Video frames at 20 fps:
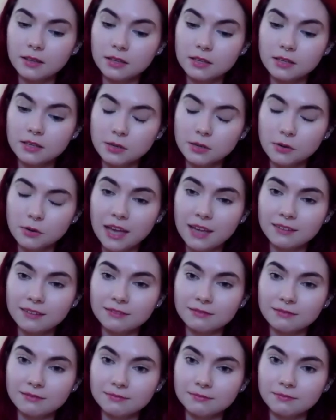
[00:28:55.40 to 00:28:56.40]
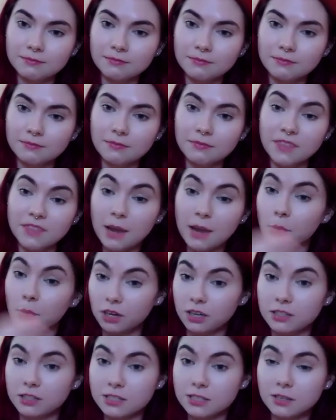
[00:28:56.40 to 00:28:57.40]
So then they were
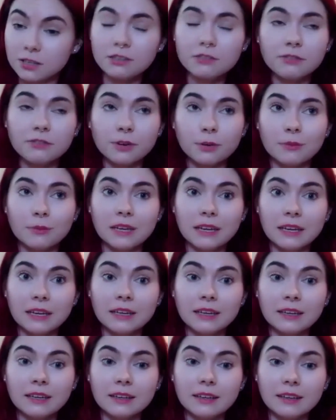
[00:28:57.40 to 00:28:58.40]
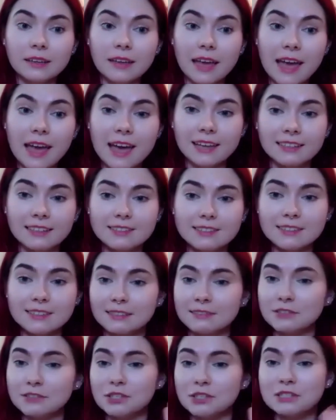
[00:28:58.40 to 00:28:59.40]
concerned for me, and
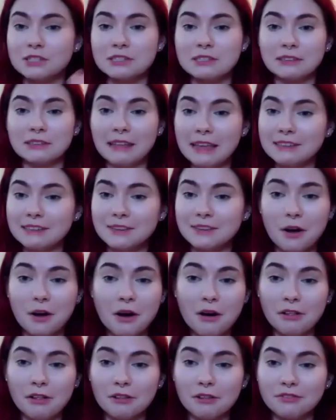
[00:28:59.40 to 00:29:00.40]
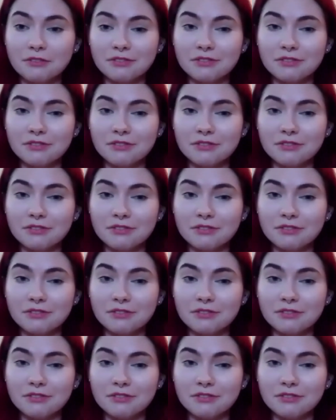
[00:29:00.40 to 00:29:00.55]
it just led to all of